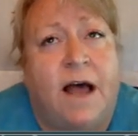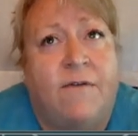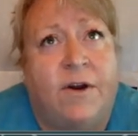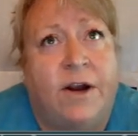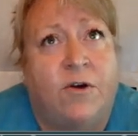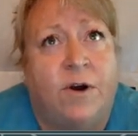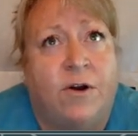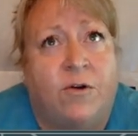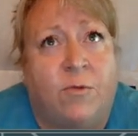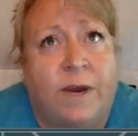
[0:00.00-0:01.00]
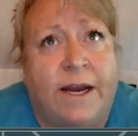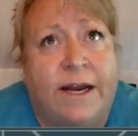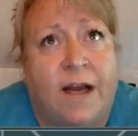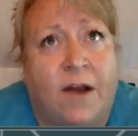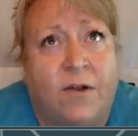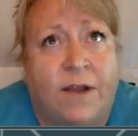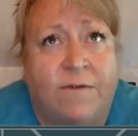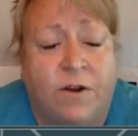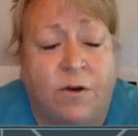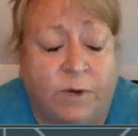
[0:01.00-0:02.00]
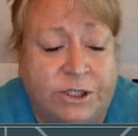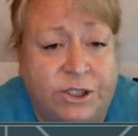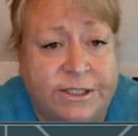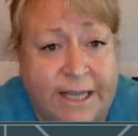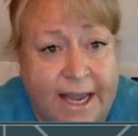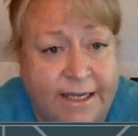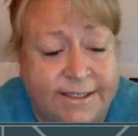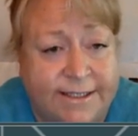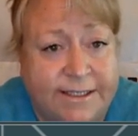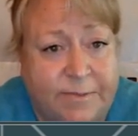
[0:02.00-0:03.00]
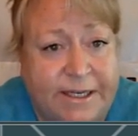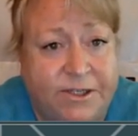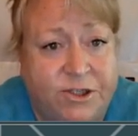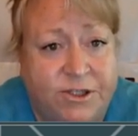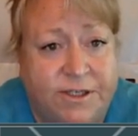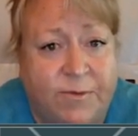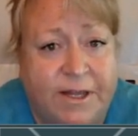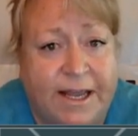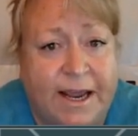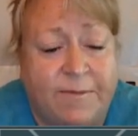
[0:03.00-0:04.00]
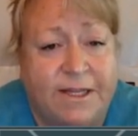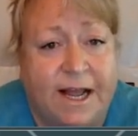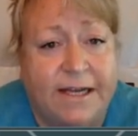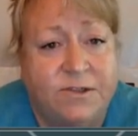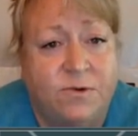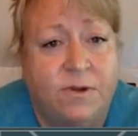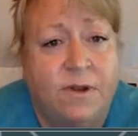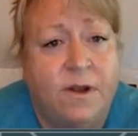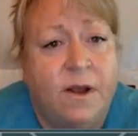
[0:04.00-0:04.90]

a very critical reading, not only original text, the speech when they came to the high school,